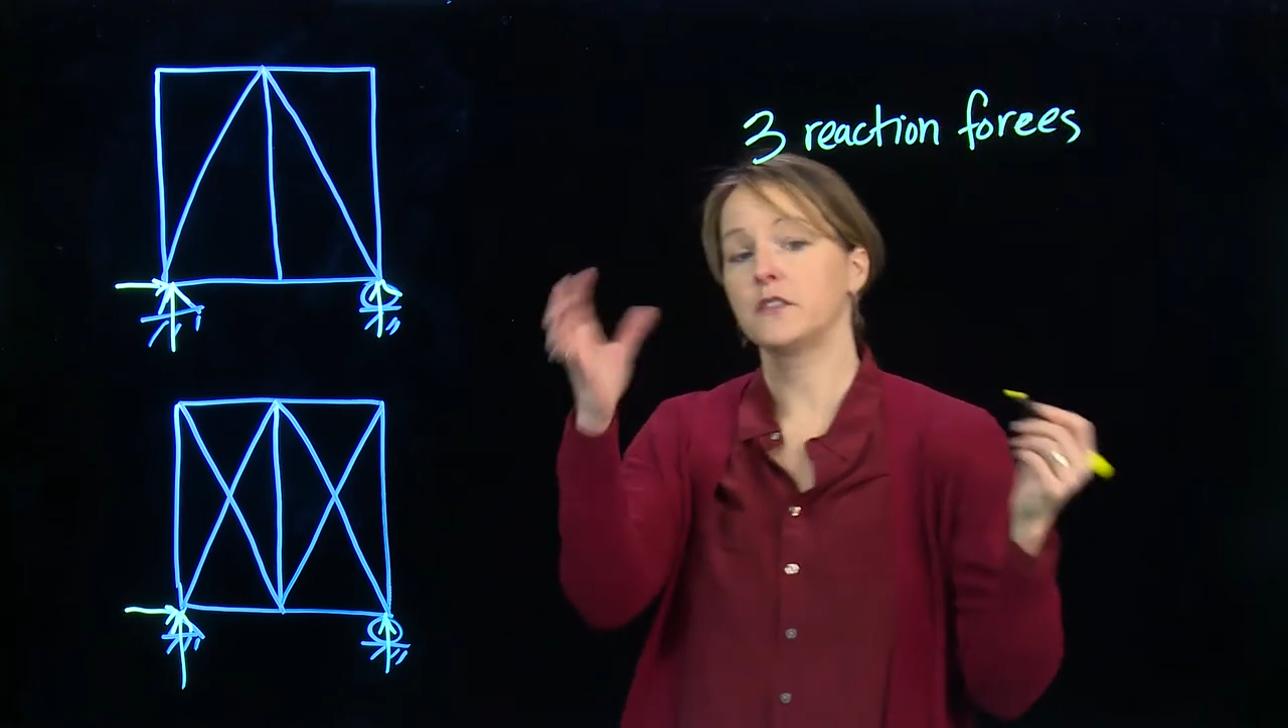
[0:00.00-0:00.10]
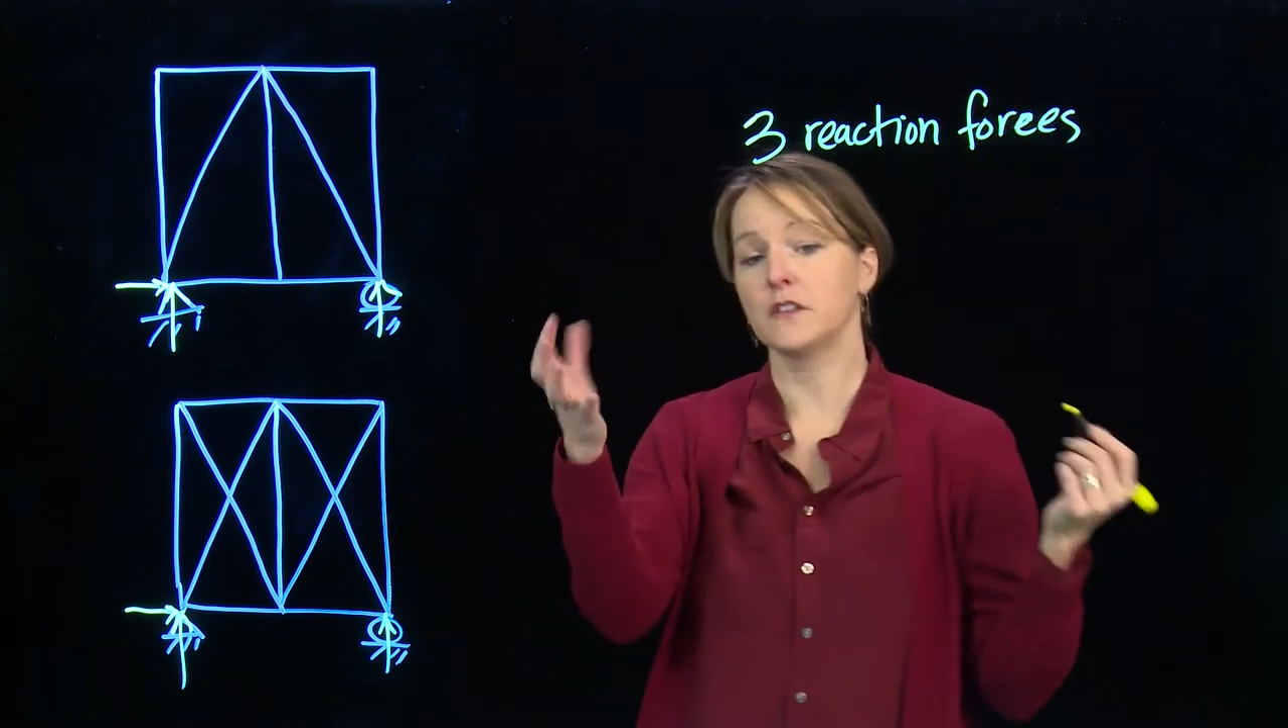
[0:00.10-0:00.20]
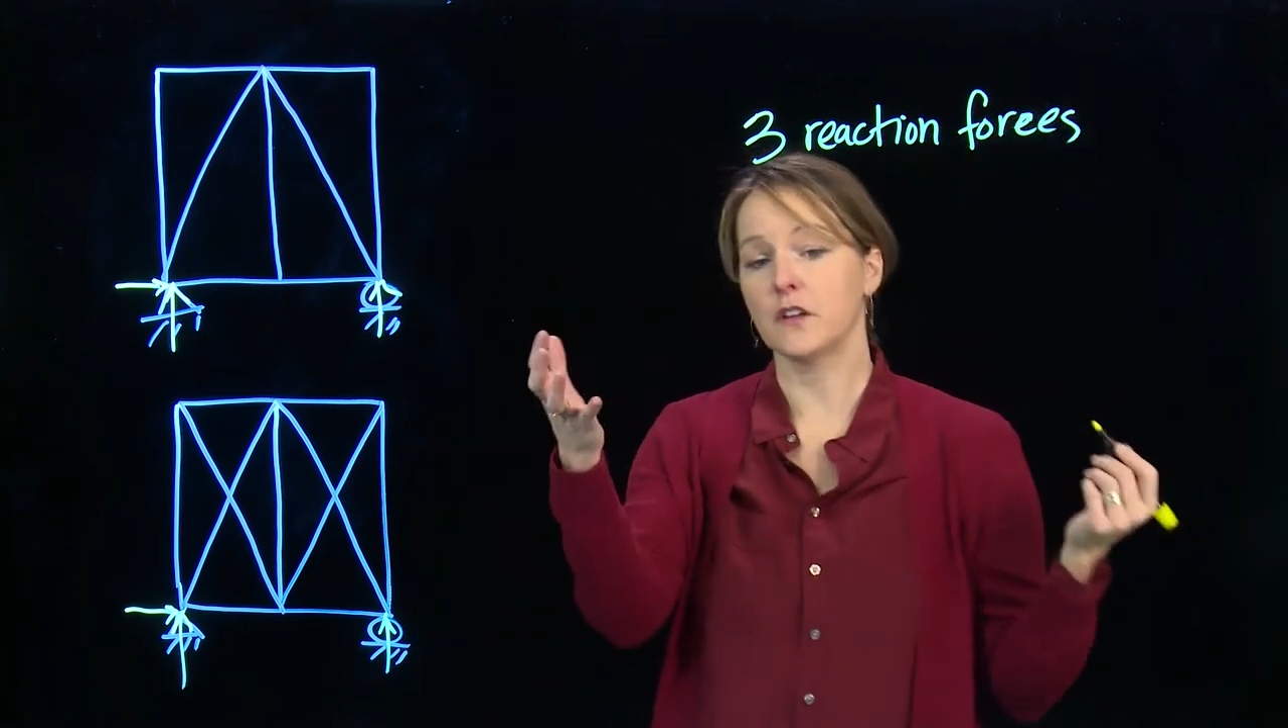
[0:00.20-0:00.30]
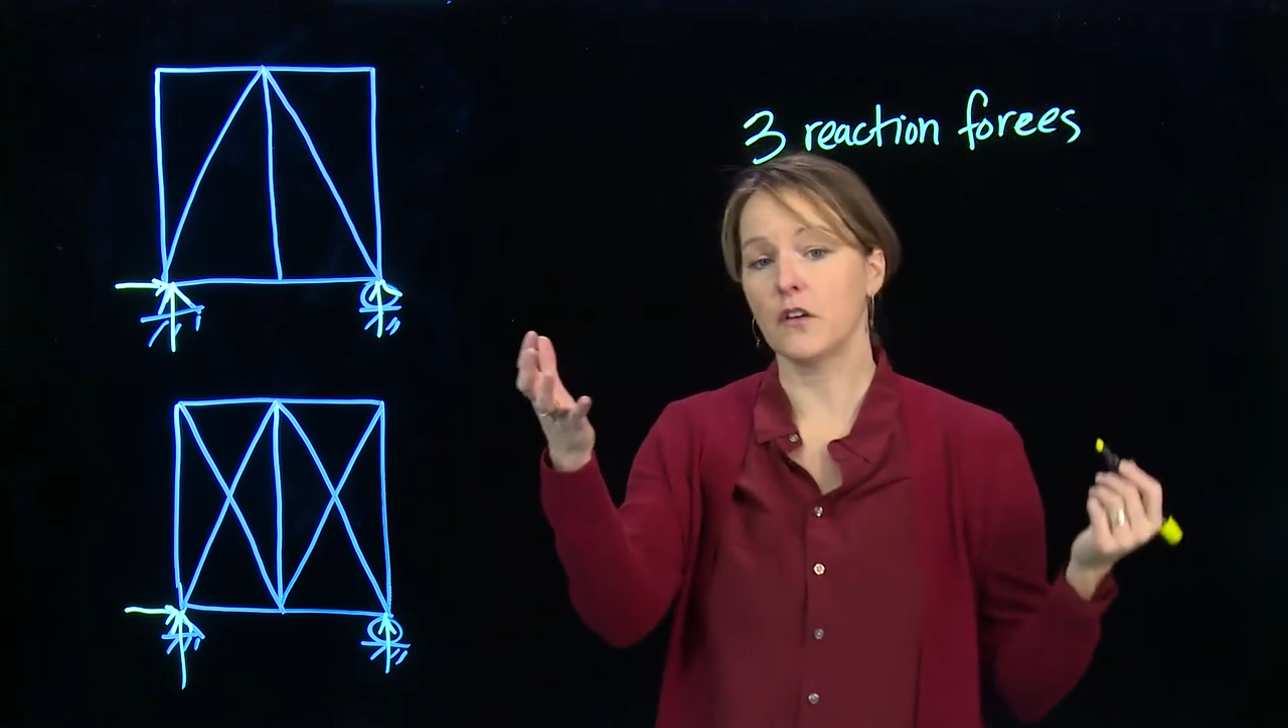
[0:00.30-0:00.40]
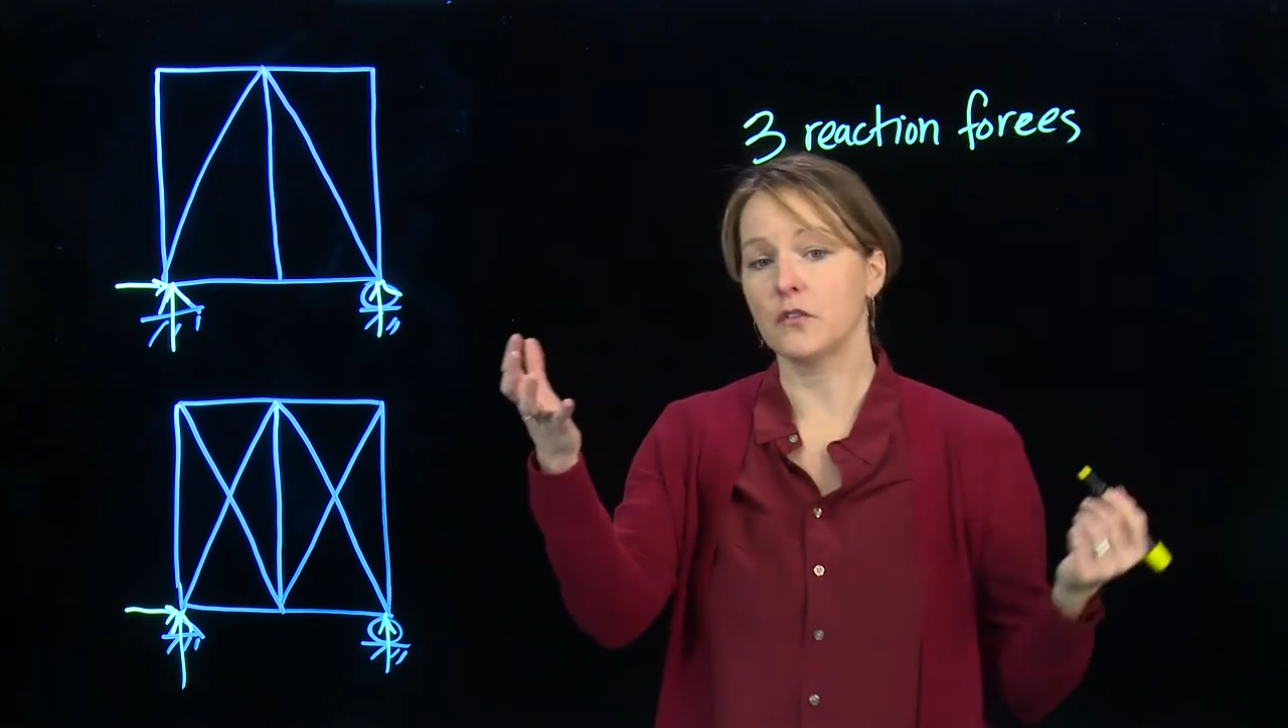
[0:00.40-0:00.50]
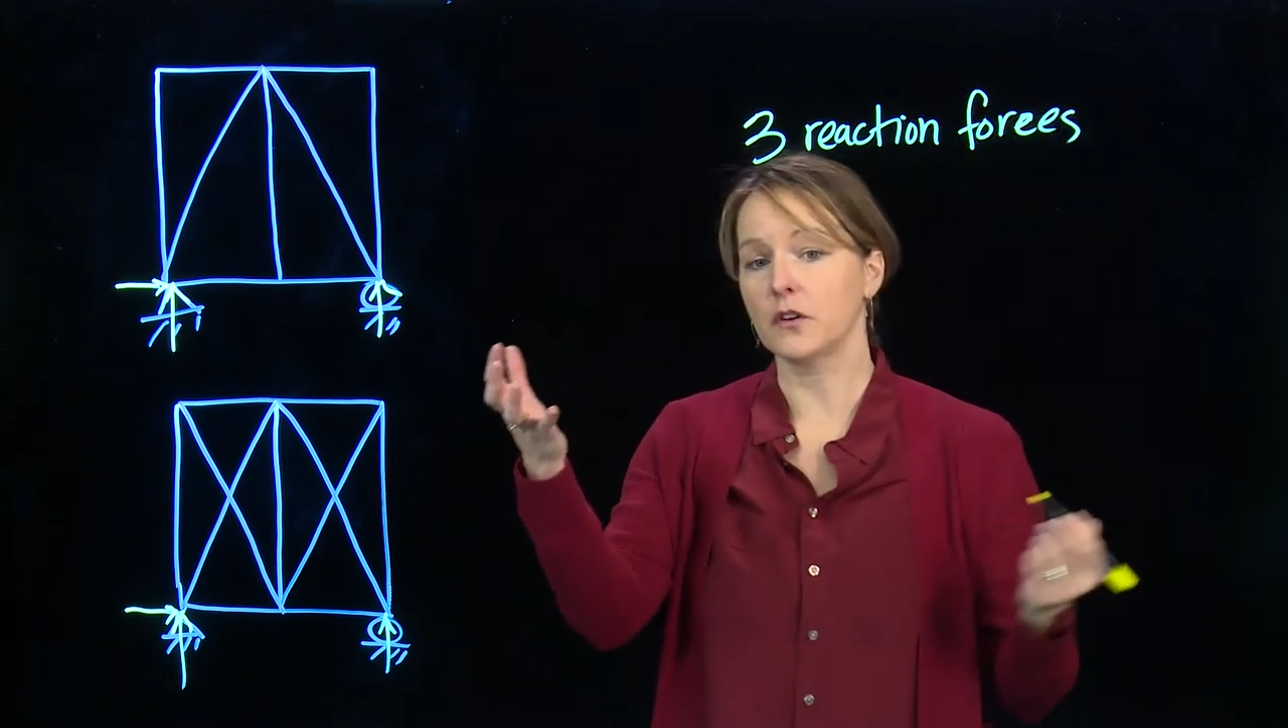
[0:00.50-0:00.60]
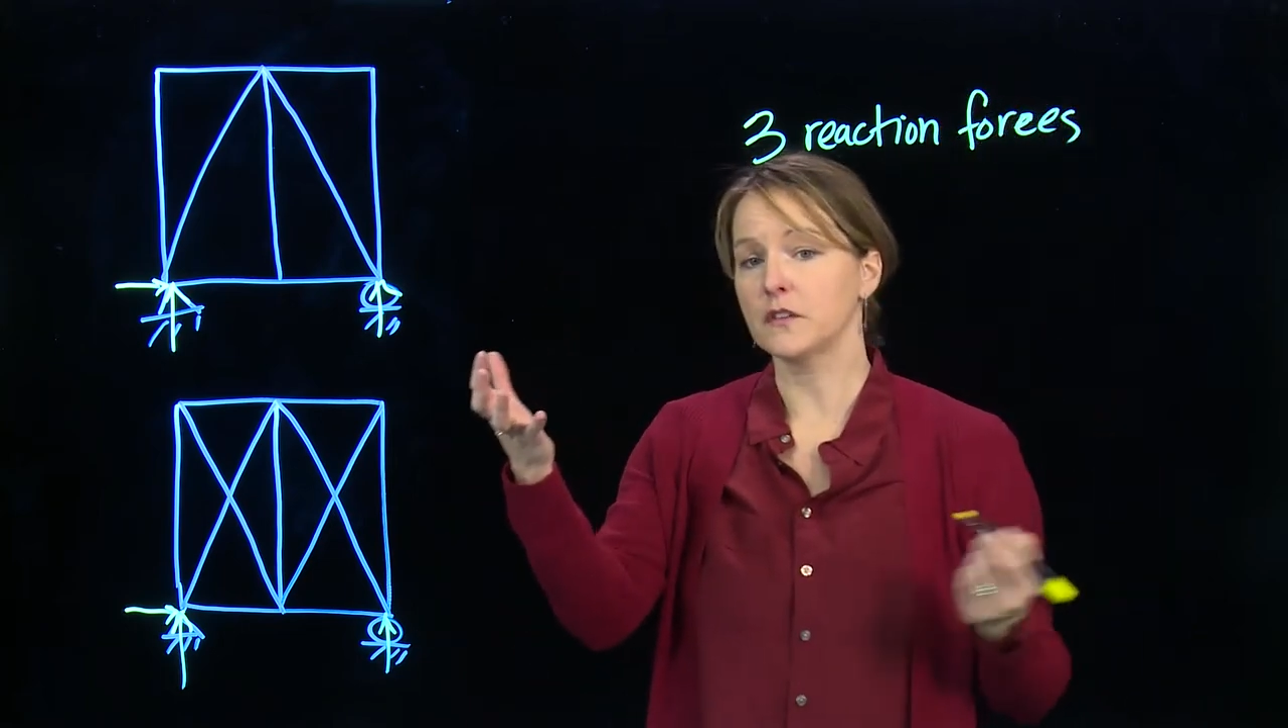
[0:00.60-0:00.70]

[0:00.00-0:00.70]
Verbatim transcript: to solve for.